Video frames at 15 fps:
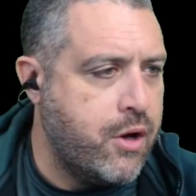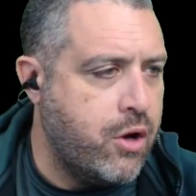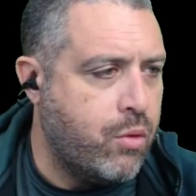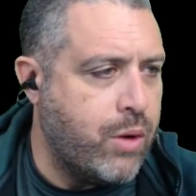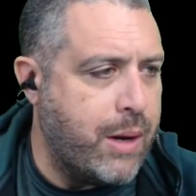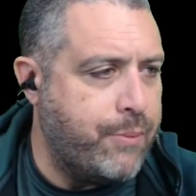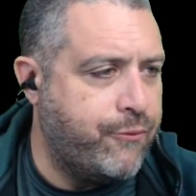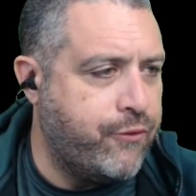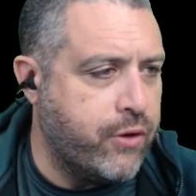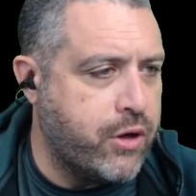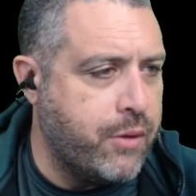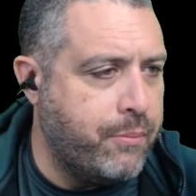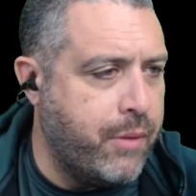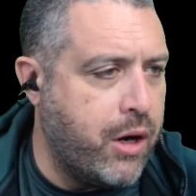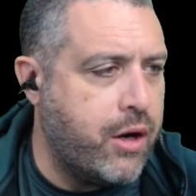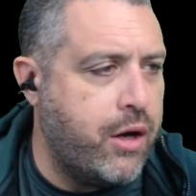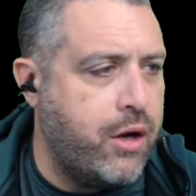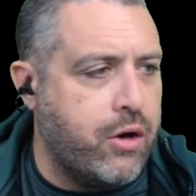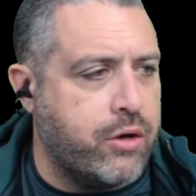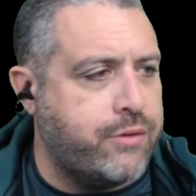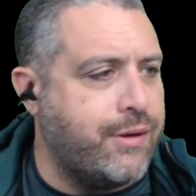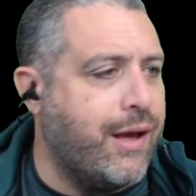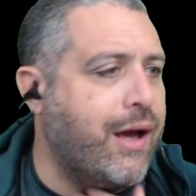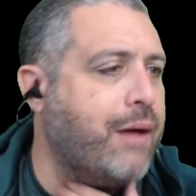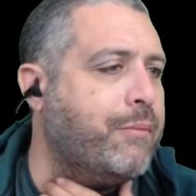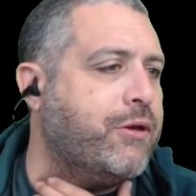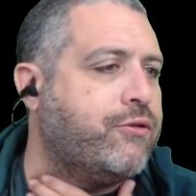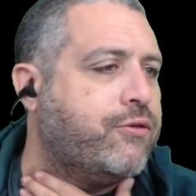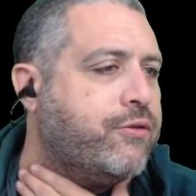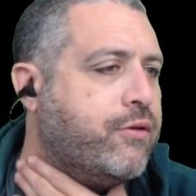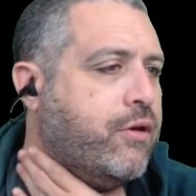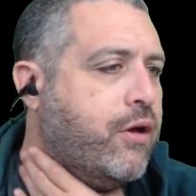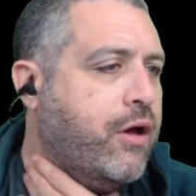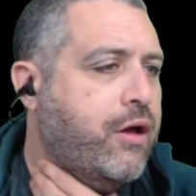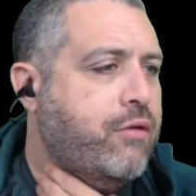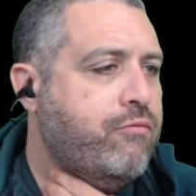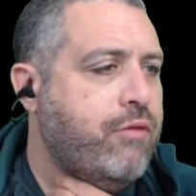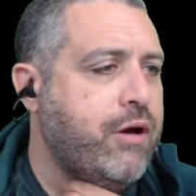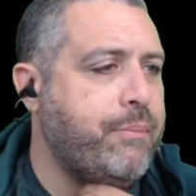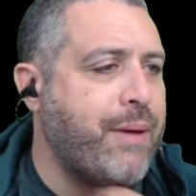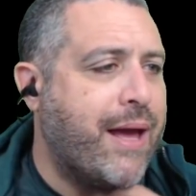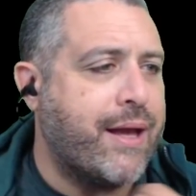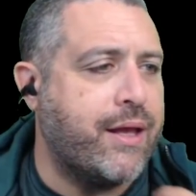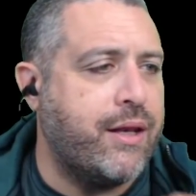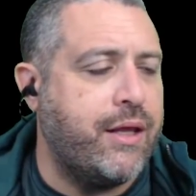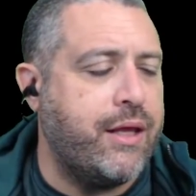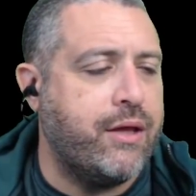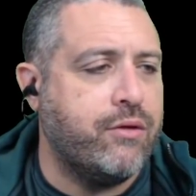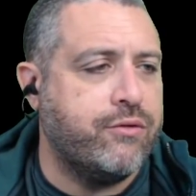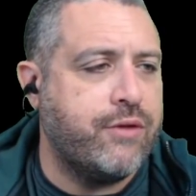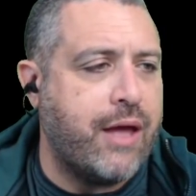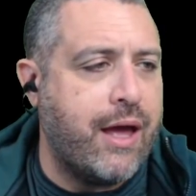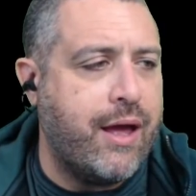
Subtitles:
Would I prefer Kamara or Thomas, running back in Eagles?